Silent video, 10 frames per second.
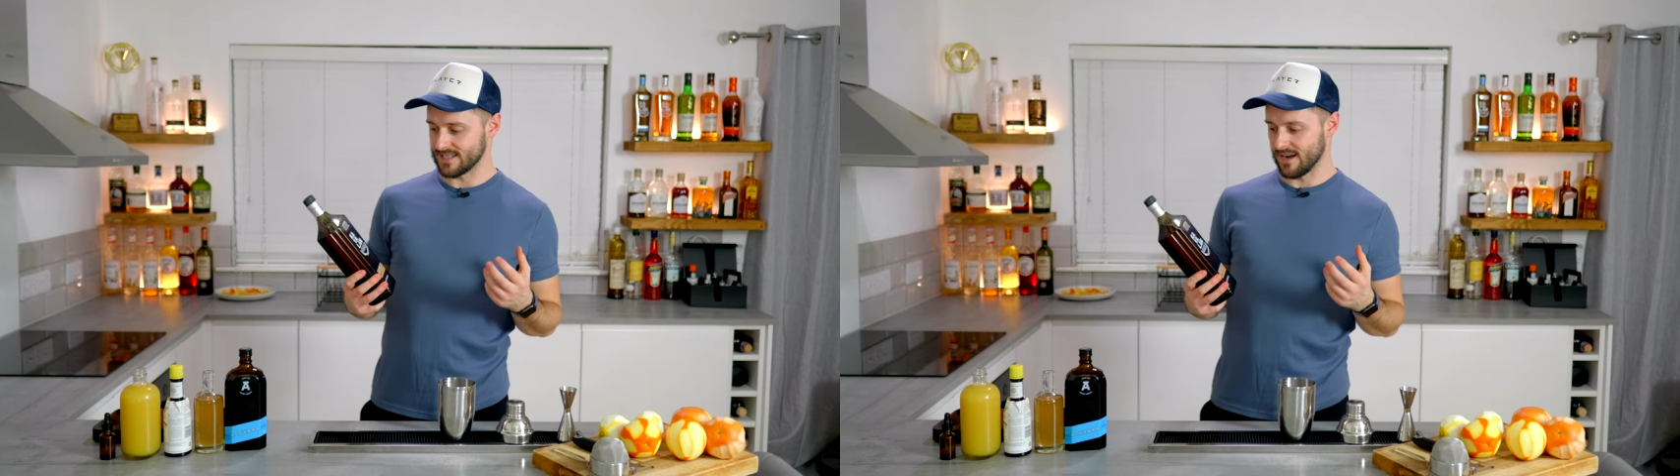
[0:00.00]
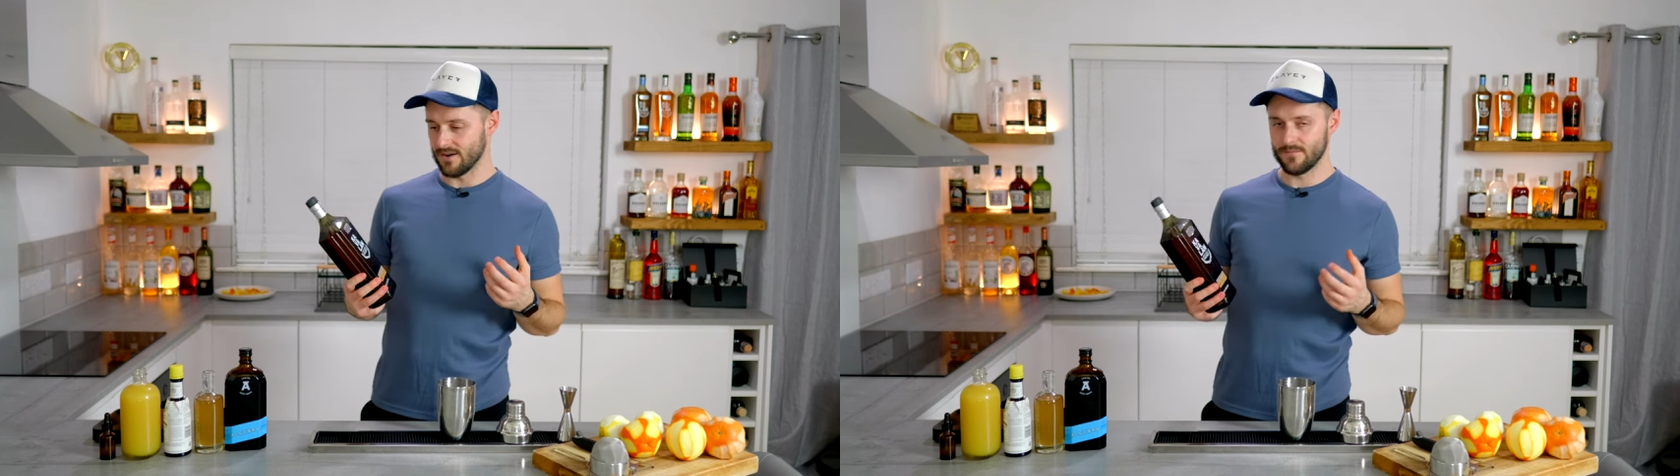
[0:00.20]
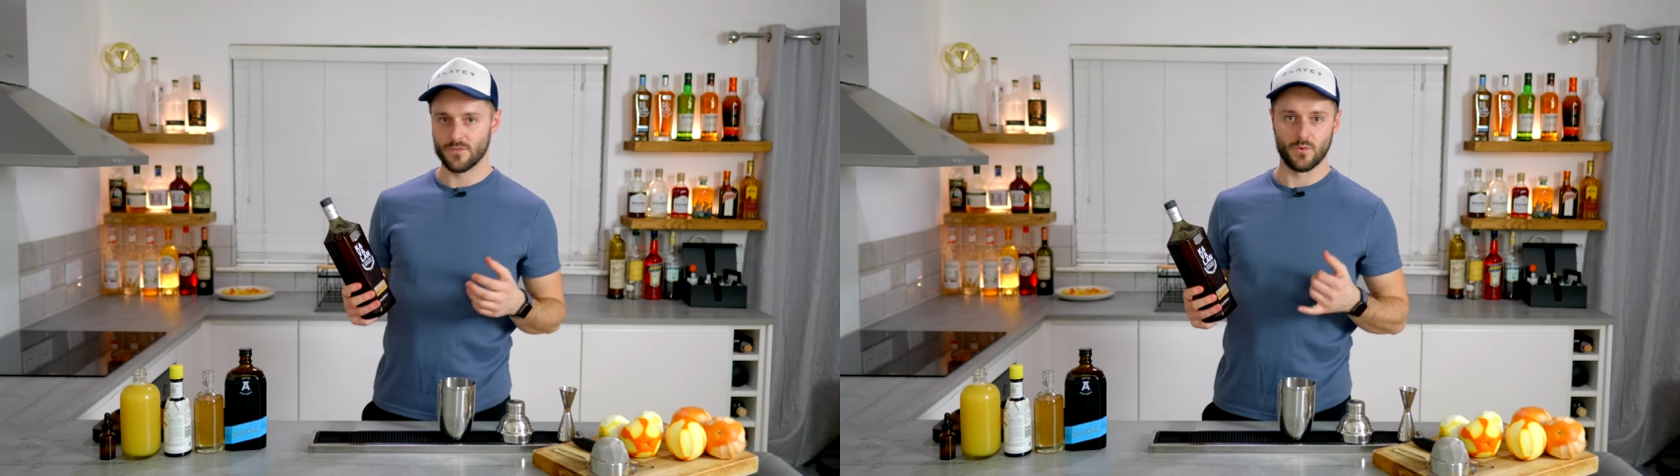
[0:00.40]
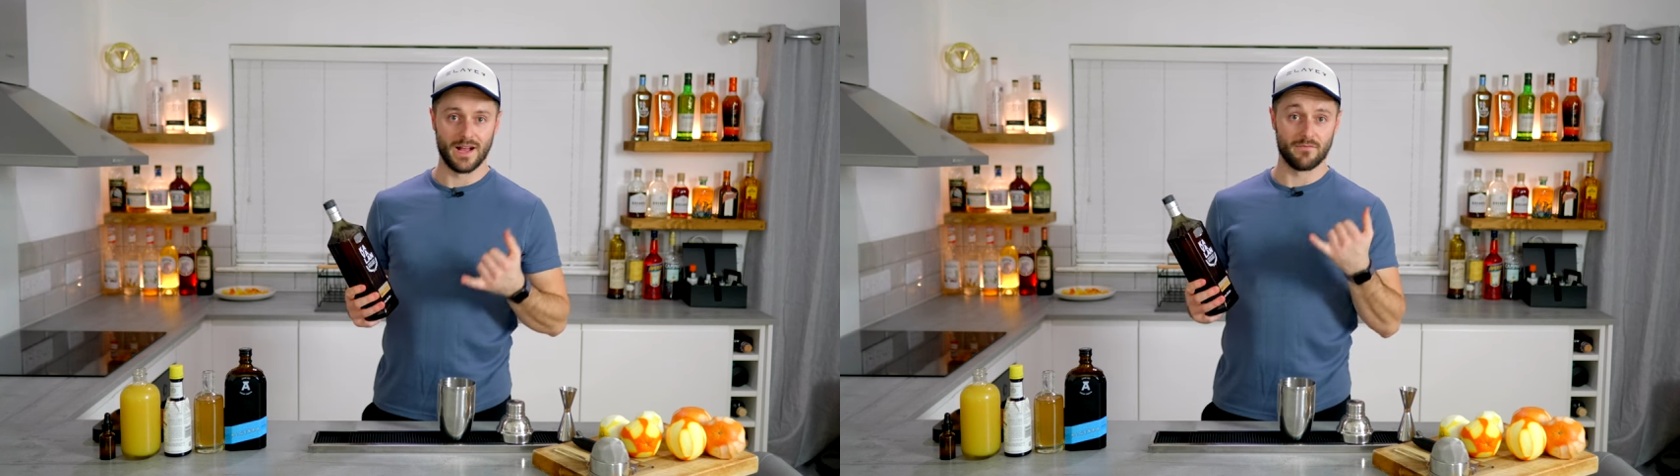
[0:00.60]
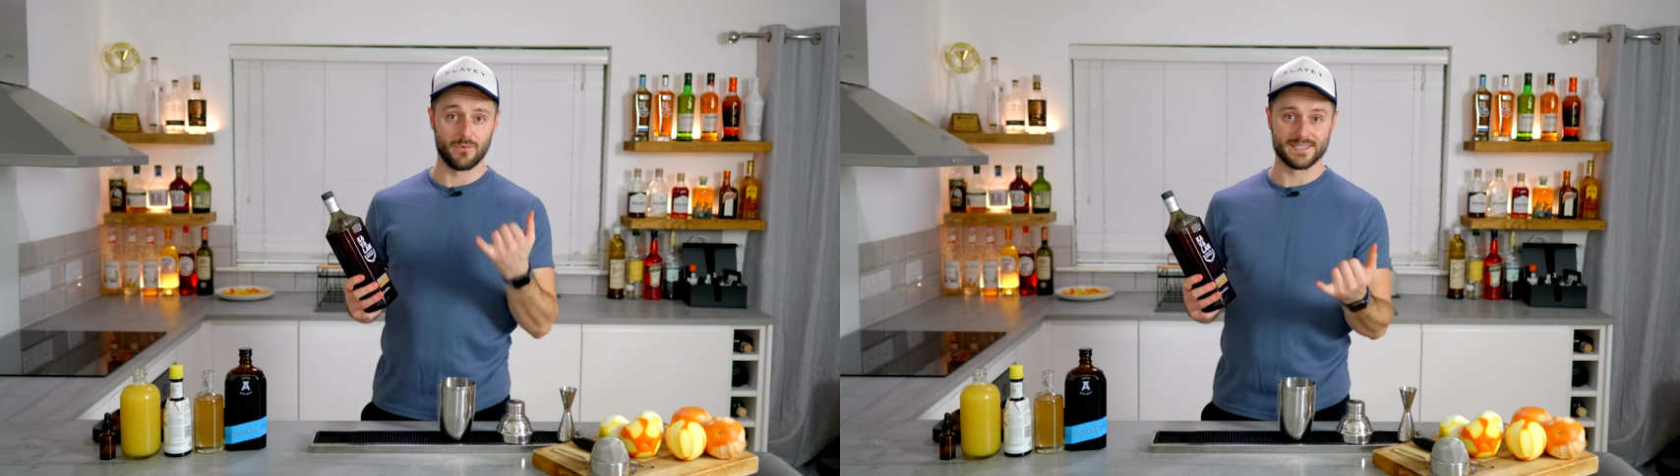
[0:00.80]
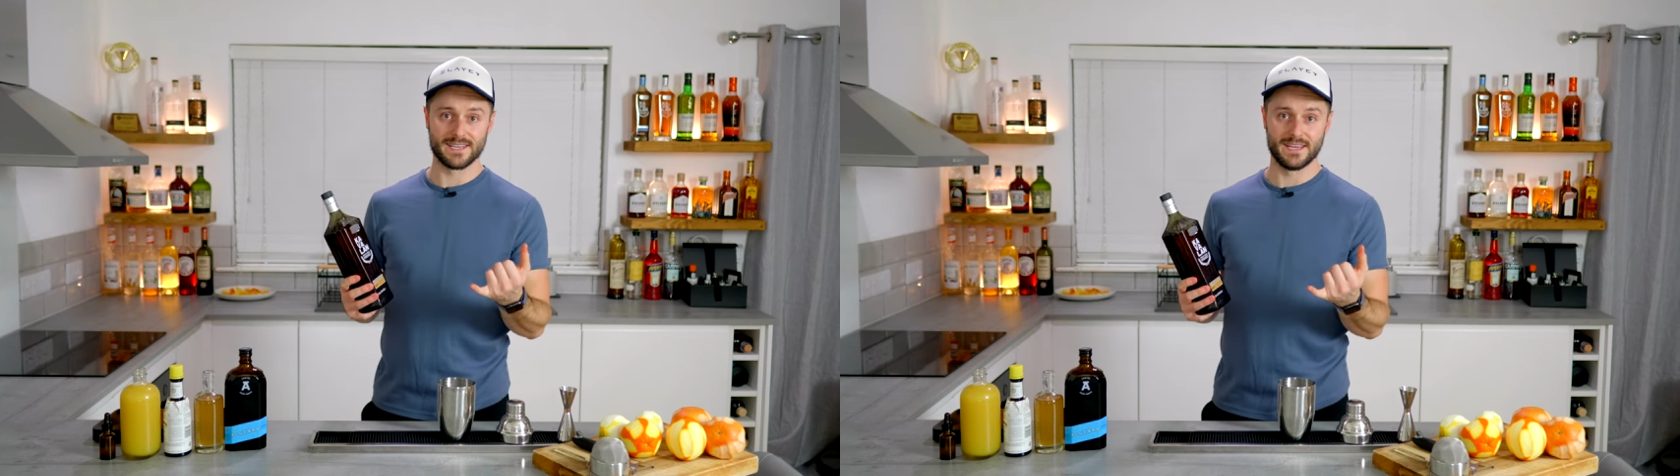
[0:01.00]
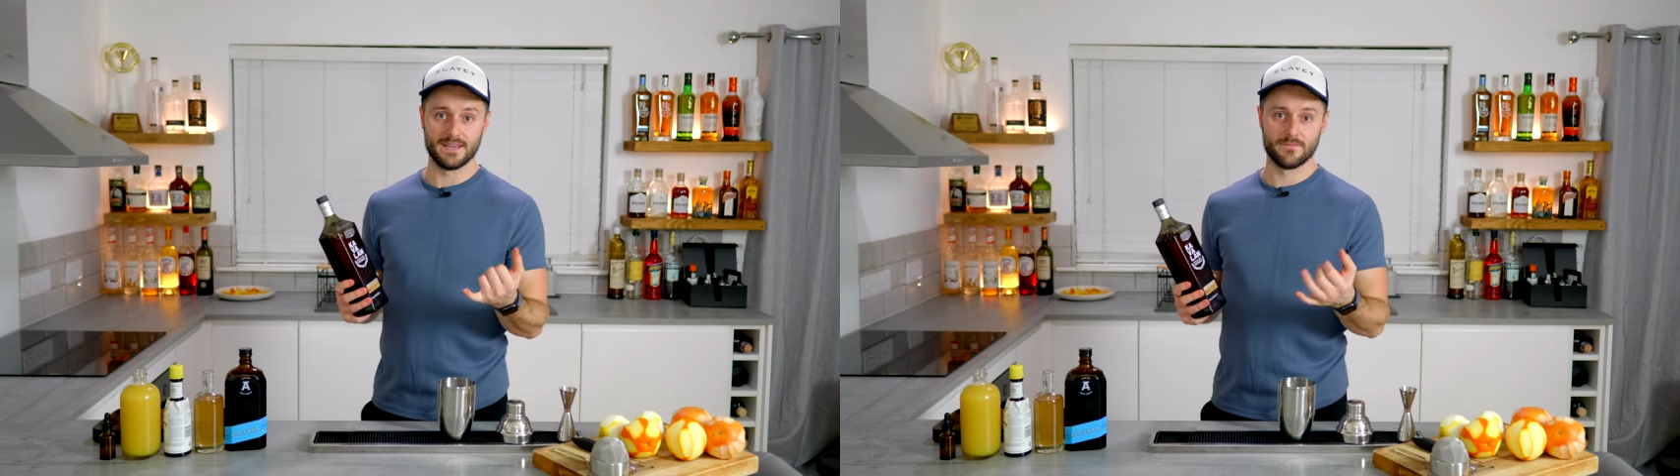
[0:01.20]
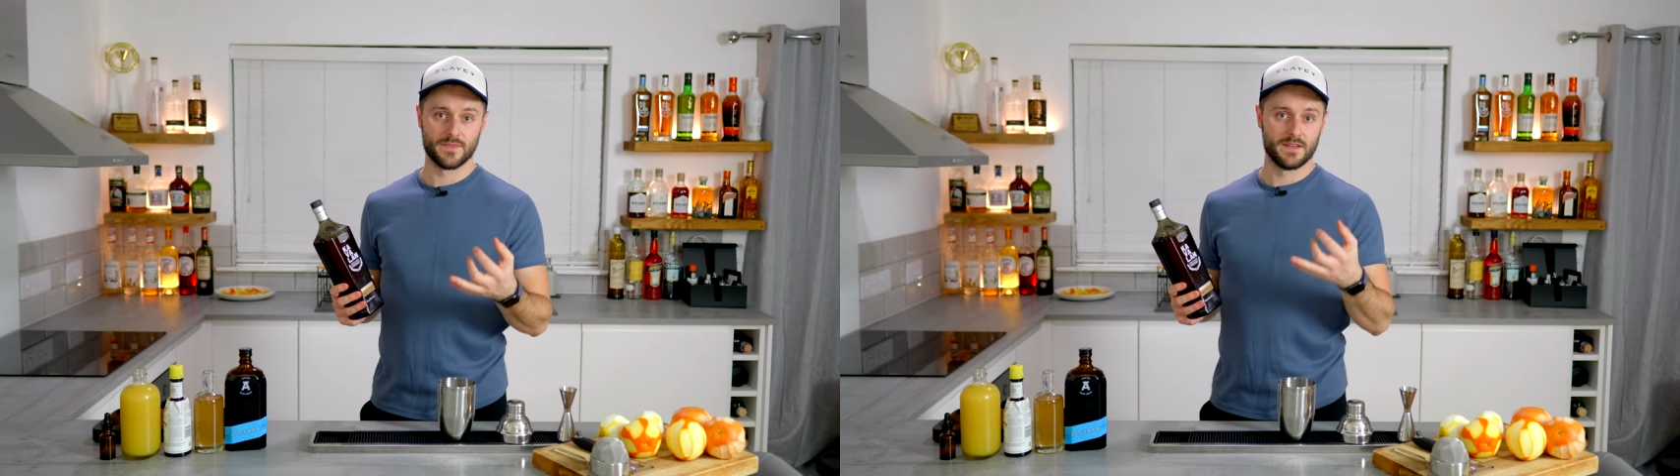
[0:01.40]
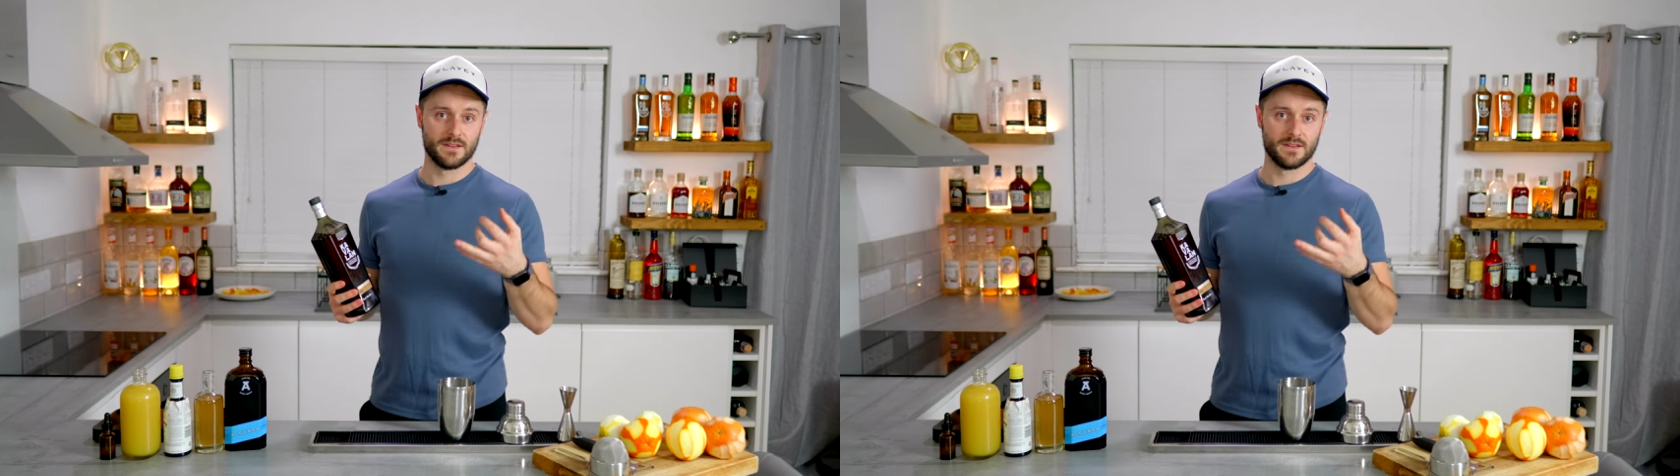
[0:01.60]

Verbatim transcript: sour will have whiskey,